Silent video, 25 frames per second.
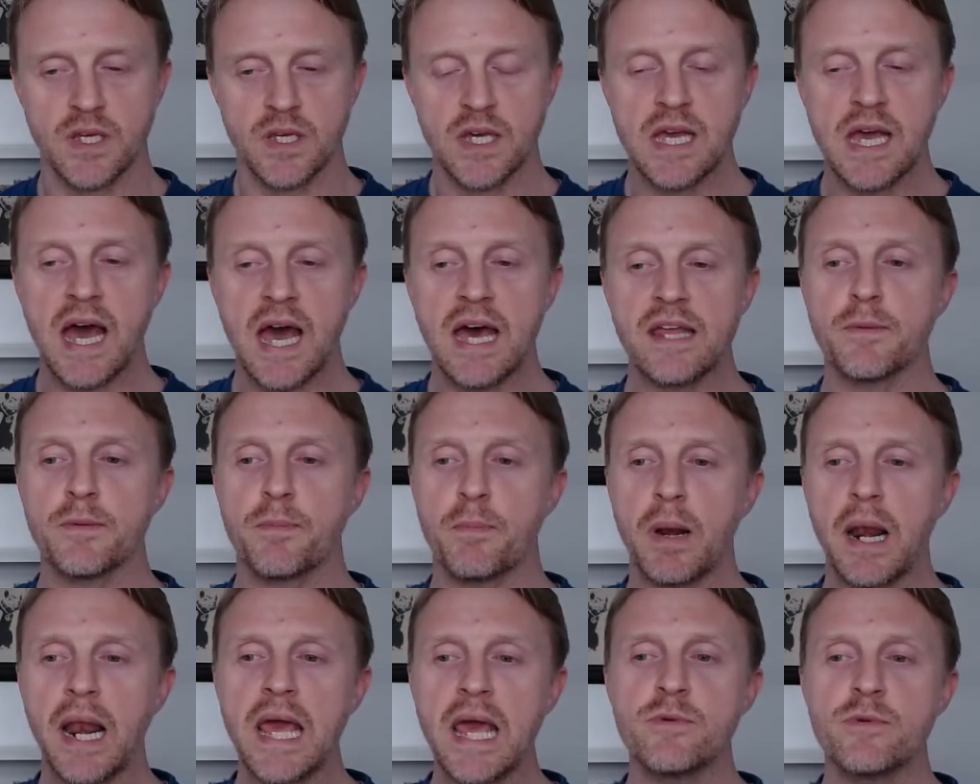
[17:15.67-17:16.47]
And the
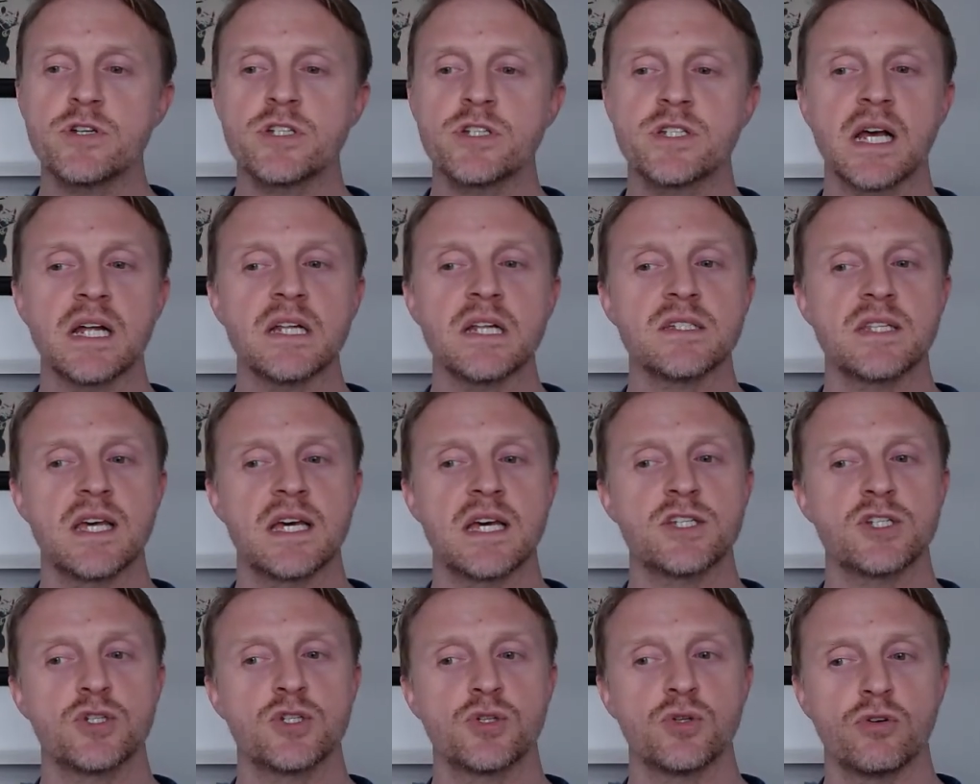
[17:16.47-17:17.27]
play which tells their
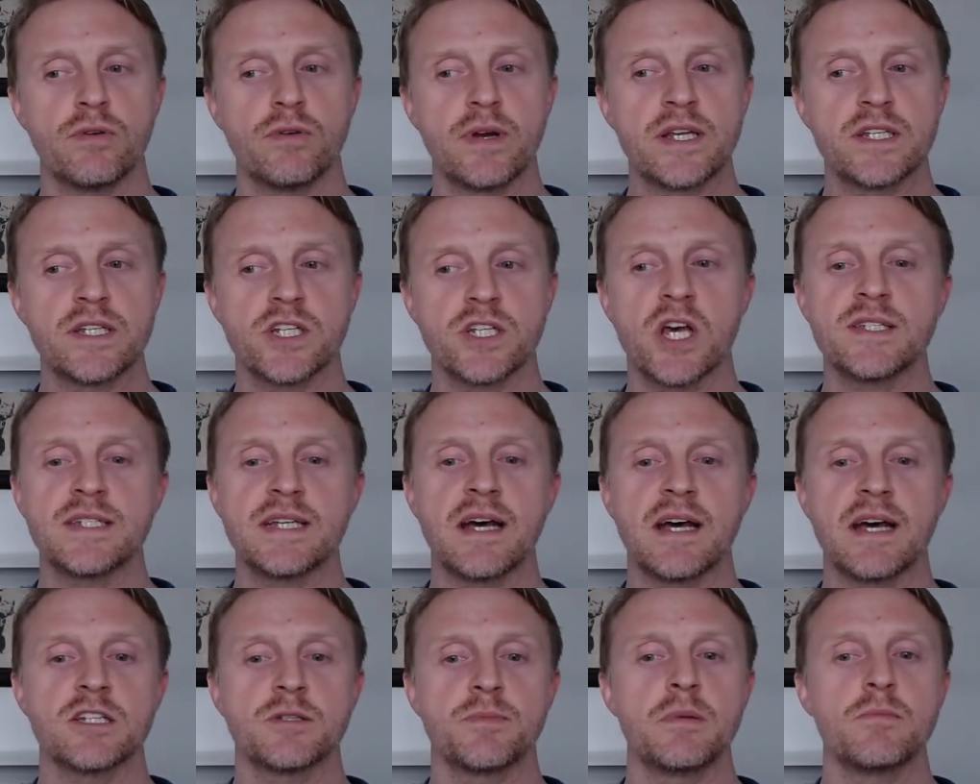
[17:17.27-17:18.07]
story turns out
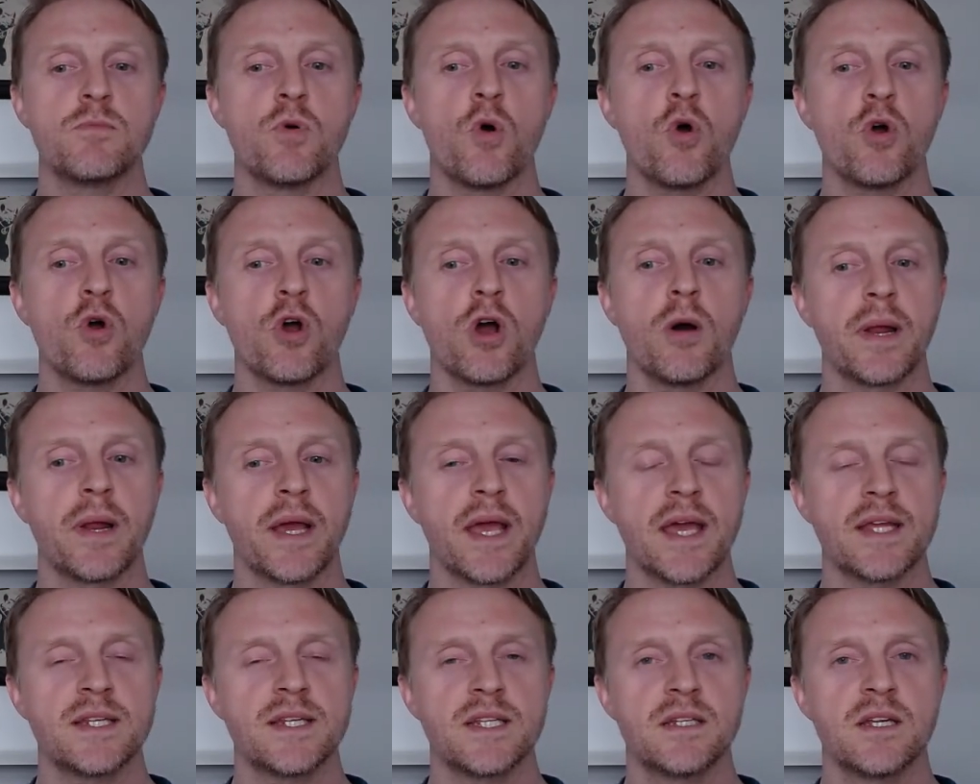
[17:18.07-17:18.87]
to be more
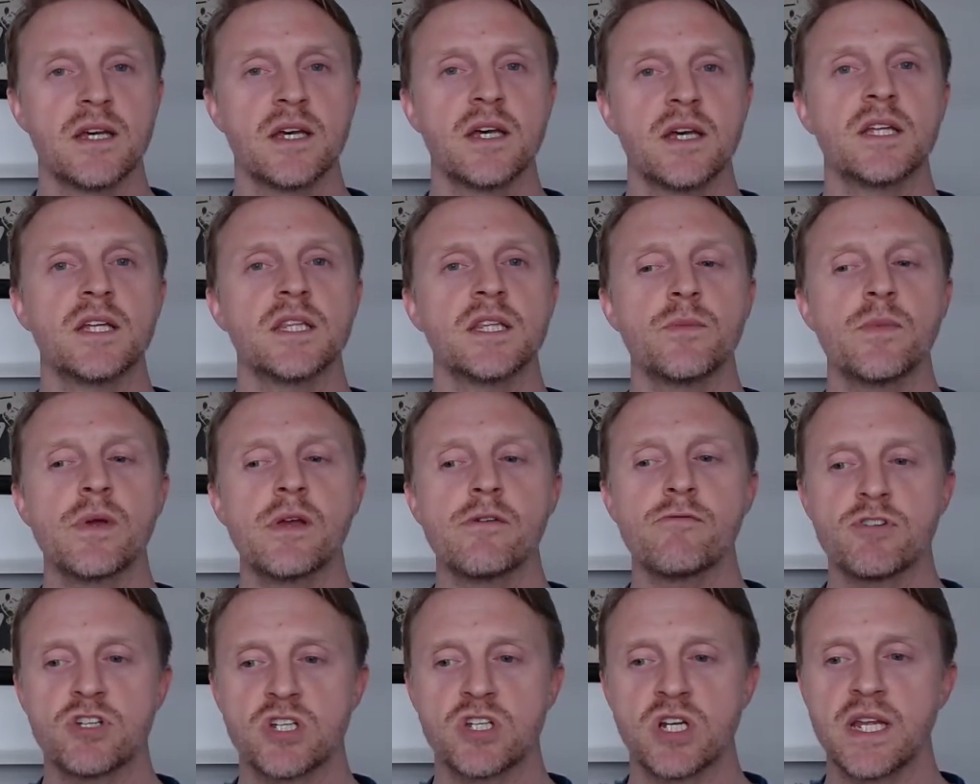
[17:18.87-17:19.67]
complicated than we
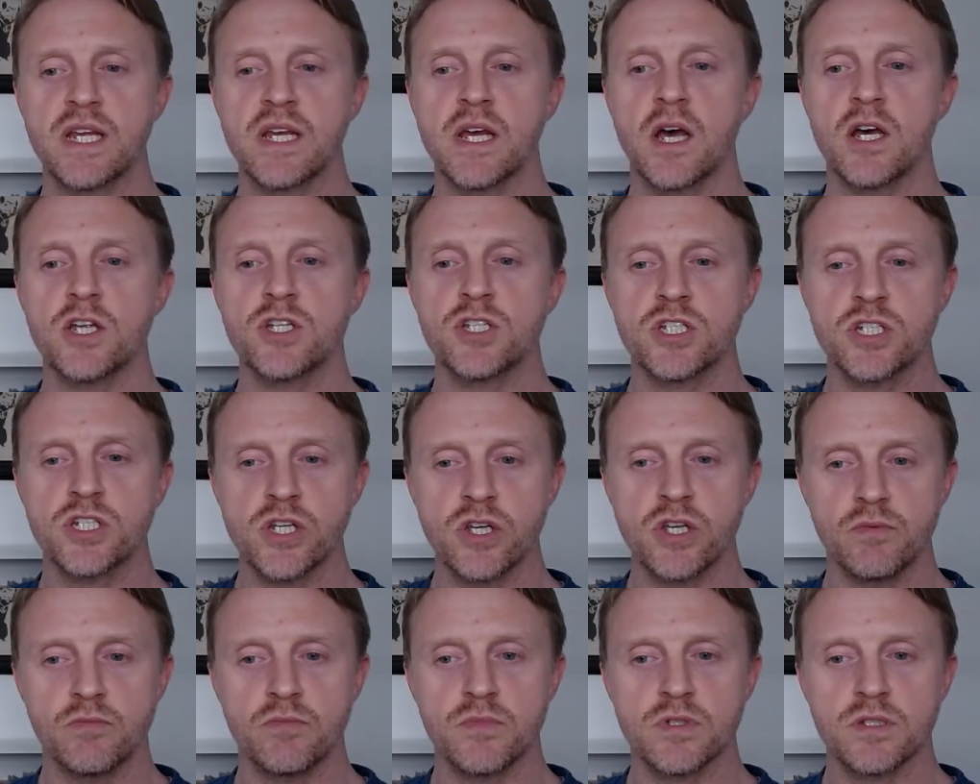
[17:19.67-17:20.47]
originally
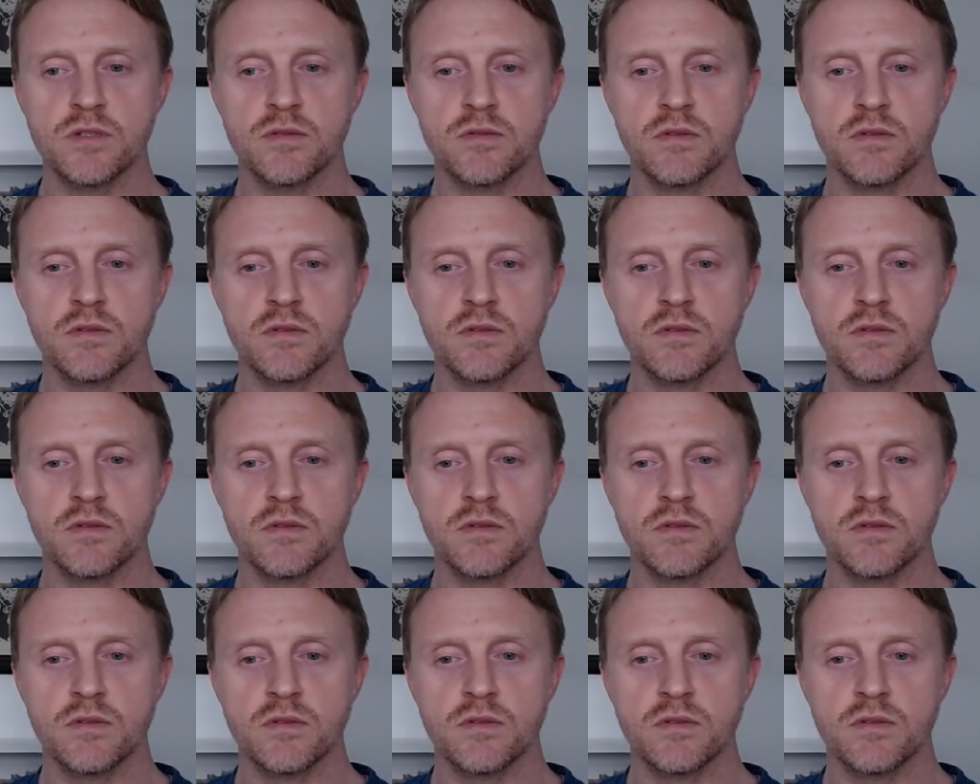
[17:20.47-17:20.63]
assumed.